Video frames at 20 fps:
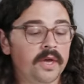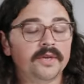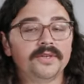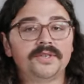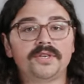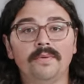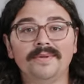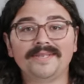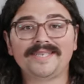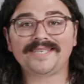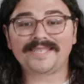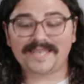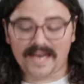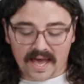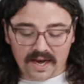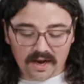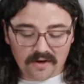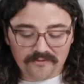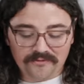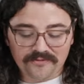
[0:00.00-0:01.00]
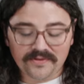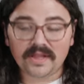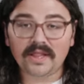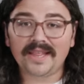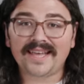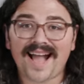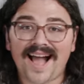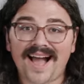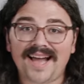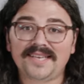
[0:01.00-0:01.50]
So instead of
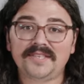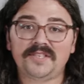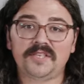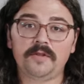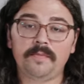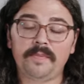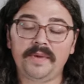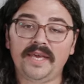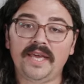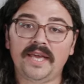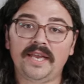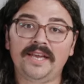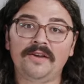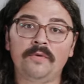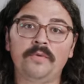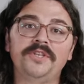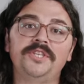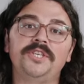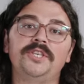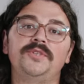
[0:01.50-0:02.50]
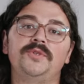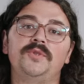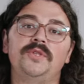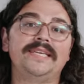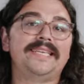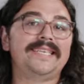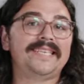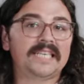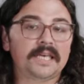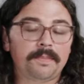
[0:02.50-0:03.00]
filling ice in the beginning, which is
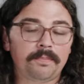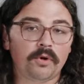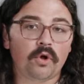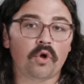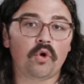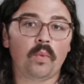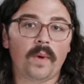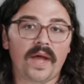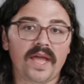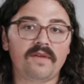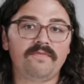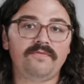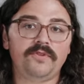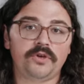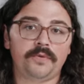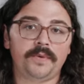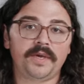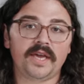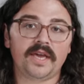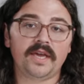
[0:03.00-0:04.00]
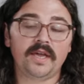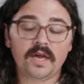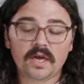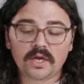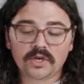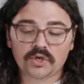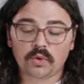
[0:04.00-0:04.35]
the typical way of doing it,